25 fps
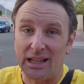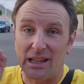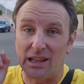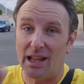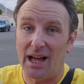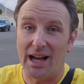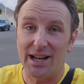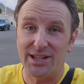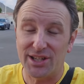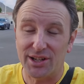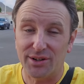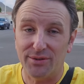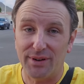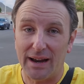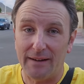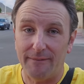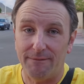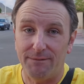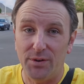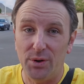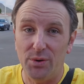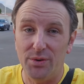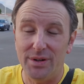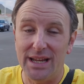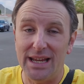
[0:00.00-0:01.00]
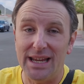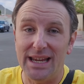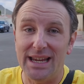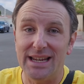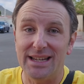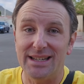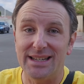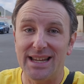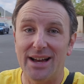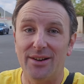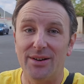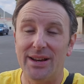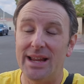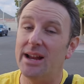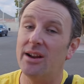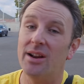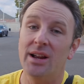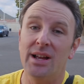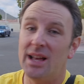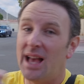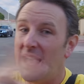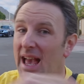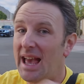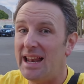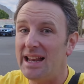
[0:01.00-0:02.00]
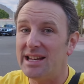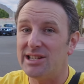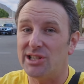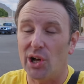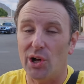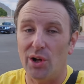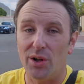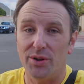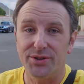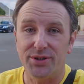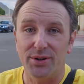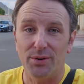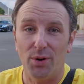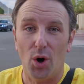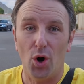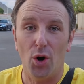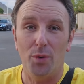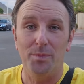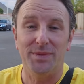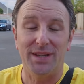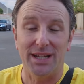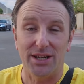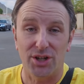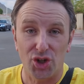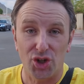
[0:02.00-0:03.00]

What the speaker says: lots of great food to eat down here, and it's also home to